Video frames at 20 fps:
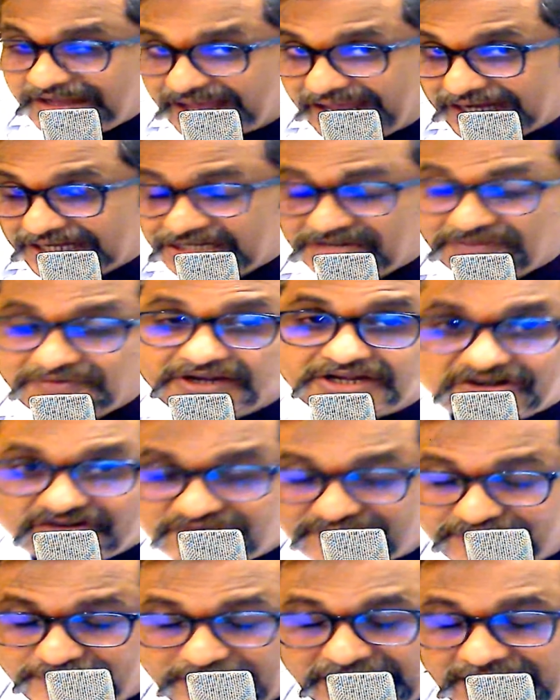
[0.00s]
activator
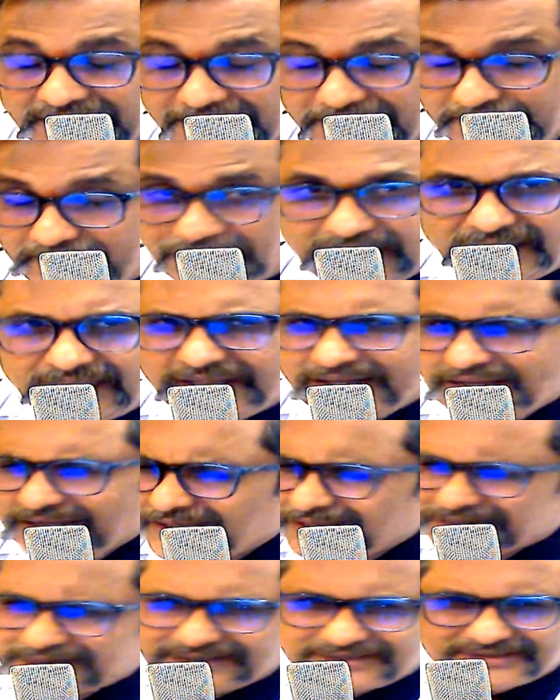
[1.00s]
of PRP.
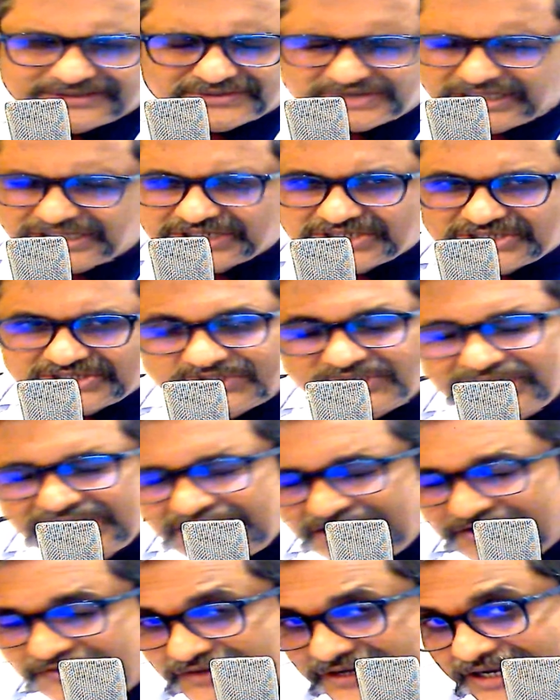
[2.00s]
So there is no
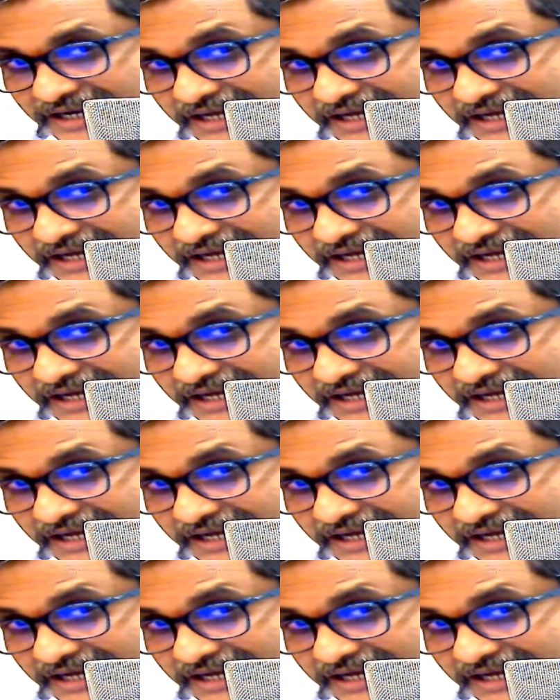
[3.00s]
need for an